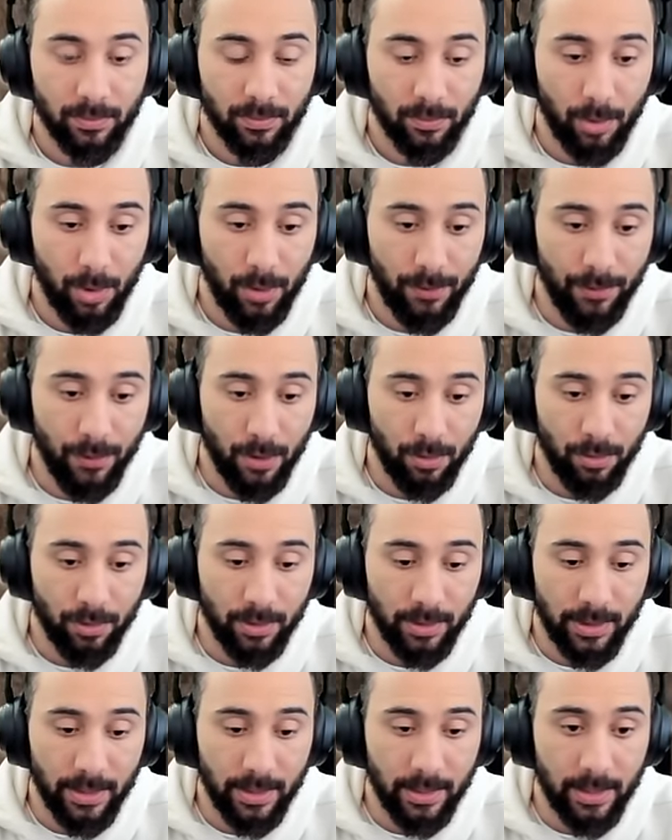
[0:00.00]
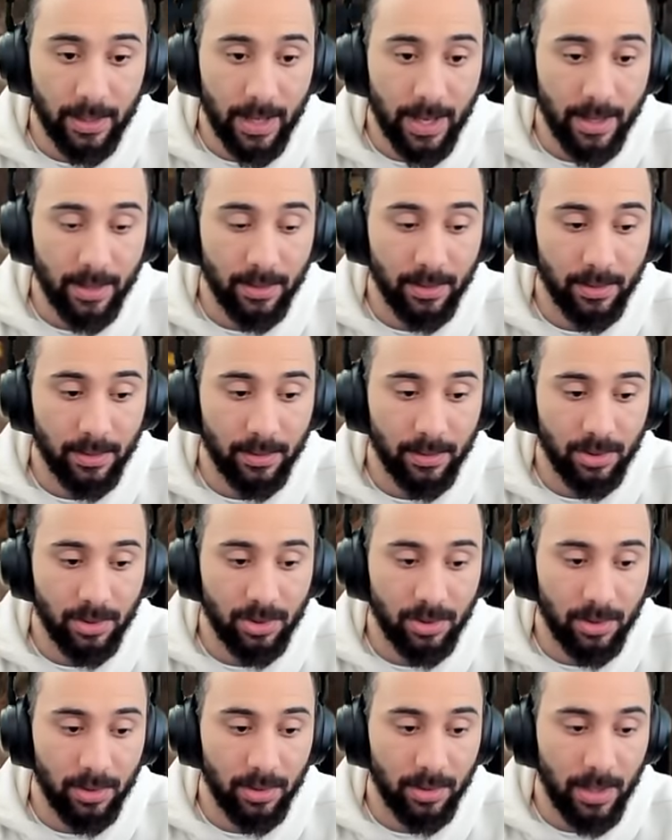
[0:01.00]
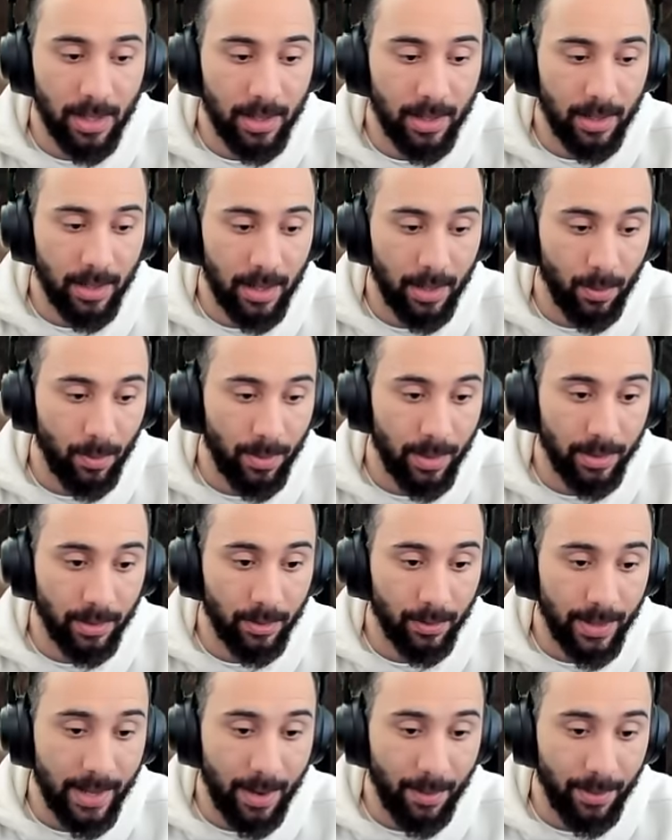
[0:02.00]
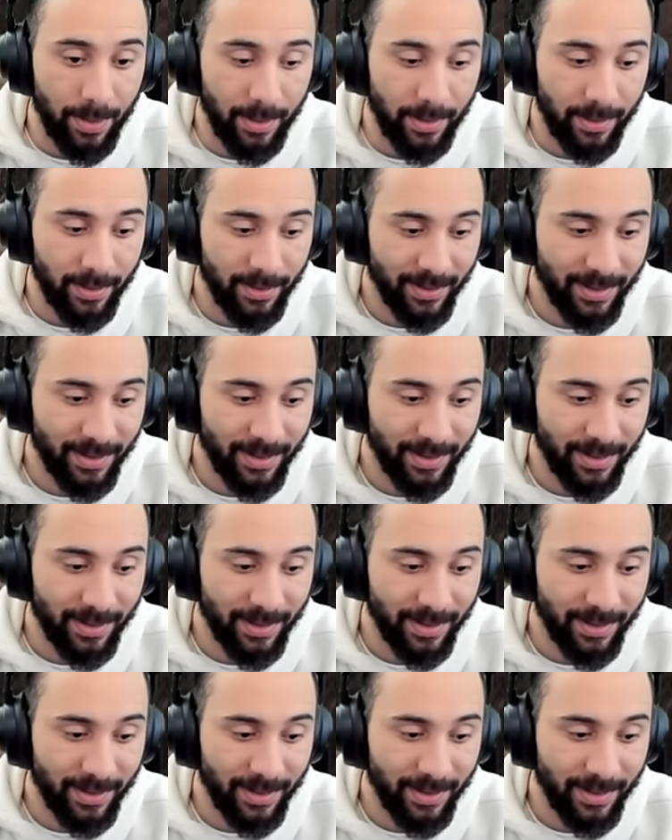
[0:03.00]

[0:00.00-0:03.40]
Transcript: Bro, if you don't get not... I, I don't want to go that way.